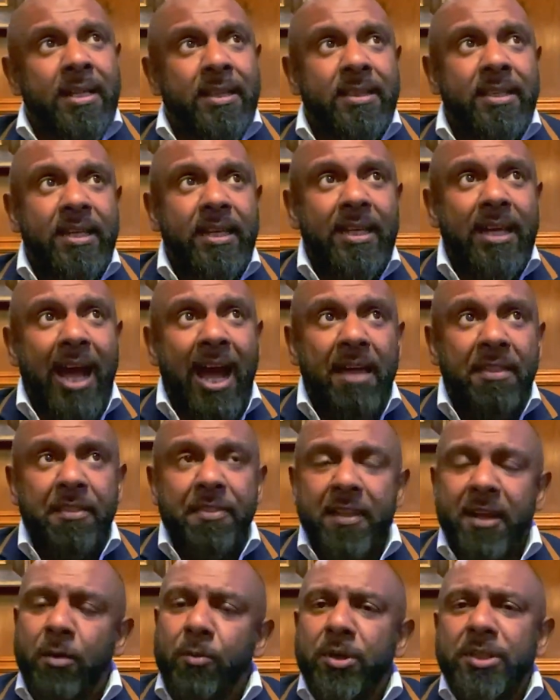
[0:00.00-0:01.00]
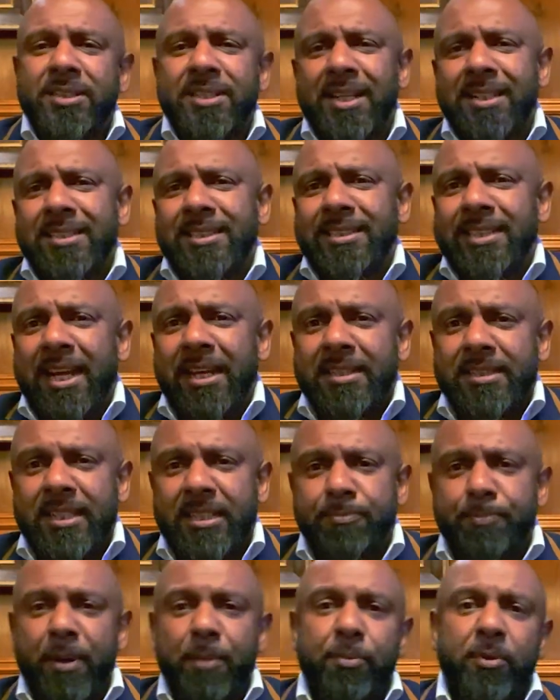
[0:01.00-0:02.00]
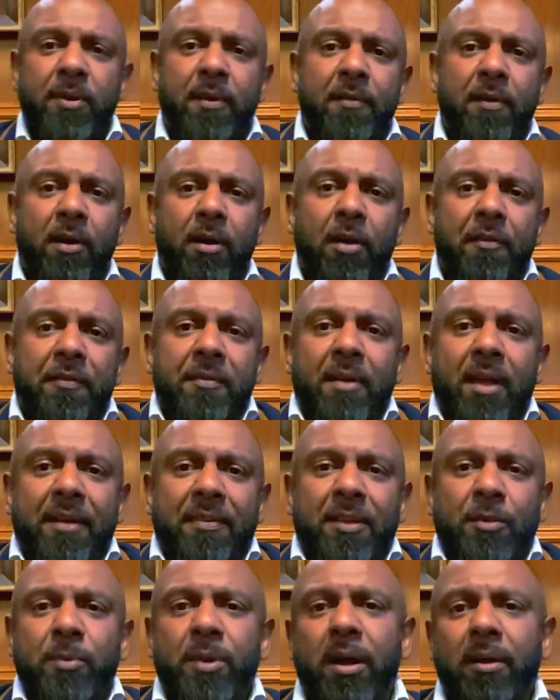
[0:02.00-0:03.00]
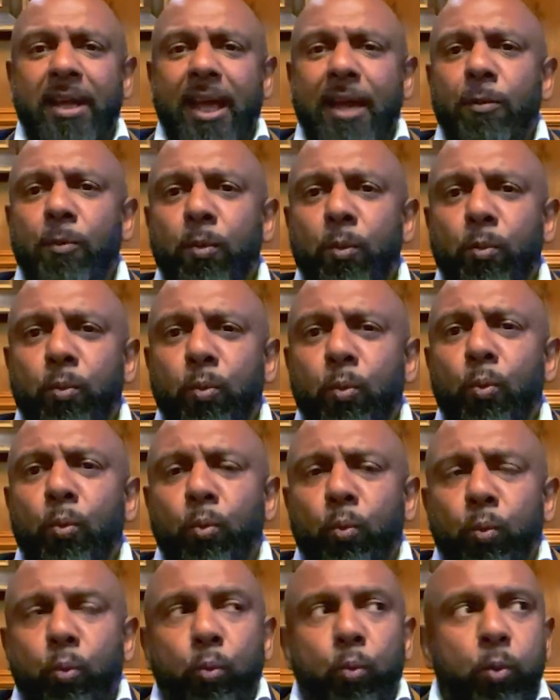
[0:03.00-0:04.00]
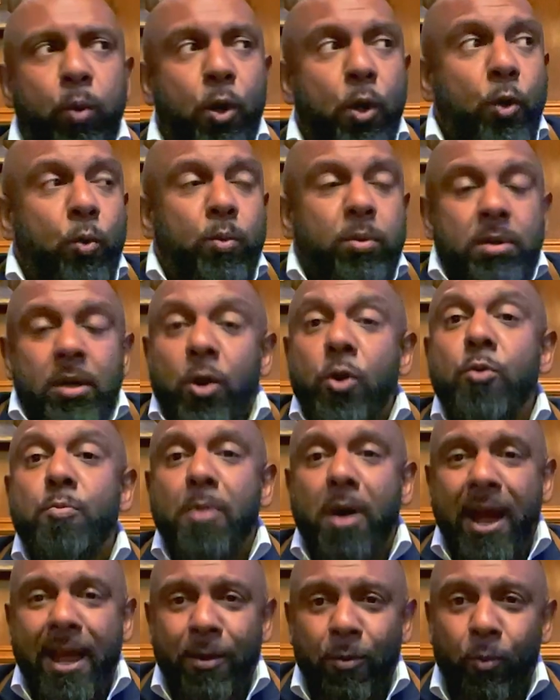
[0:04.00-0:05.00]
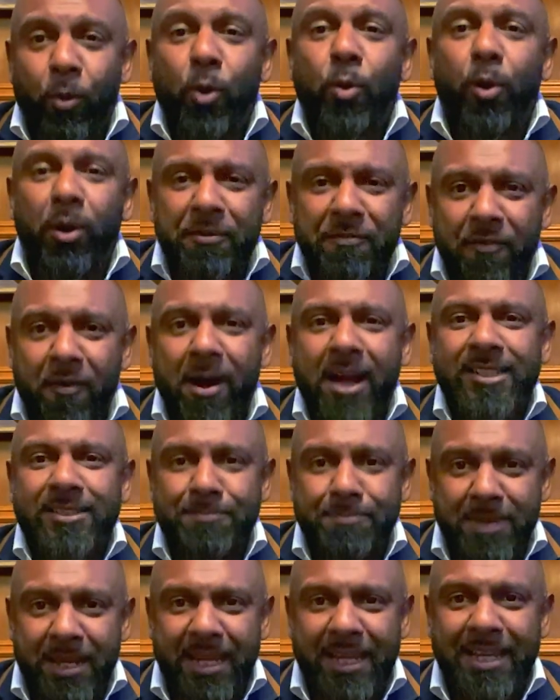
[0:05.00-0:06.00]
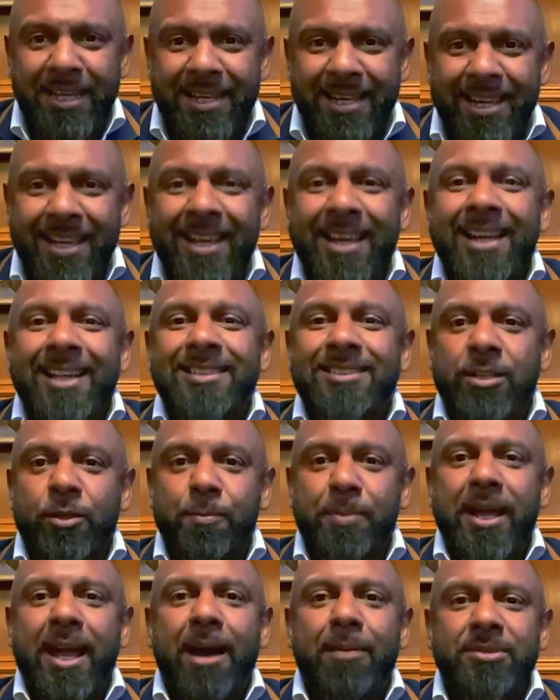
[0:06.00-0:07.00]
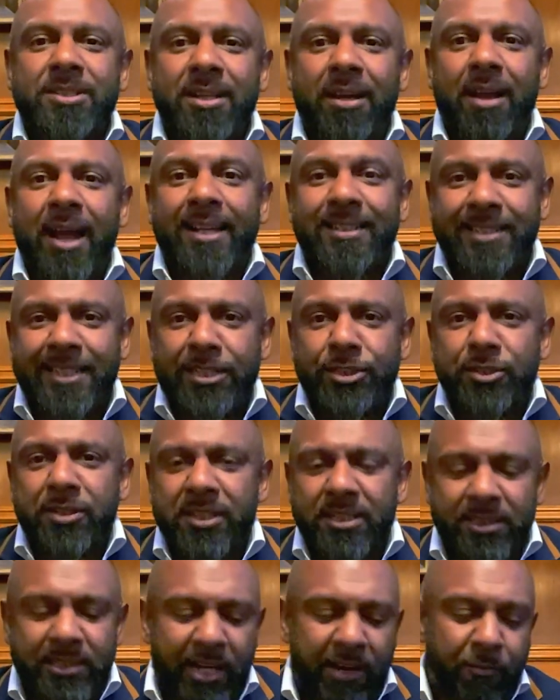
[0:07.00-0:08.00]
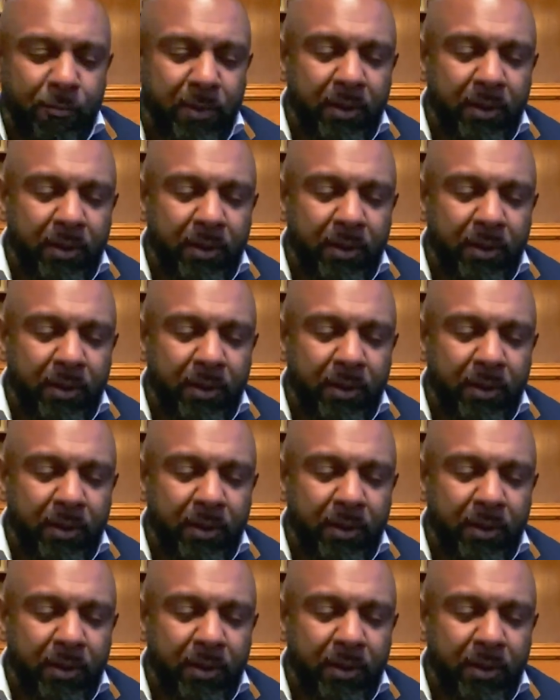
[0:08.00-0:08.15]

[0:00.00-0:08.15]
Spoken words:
The other thing I want you to understand is this. People often like think, well, okay, who am I? What qualifies me to be able to like teach you this stuff?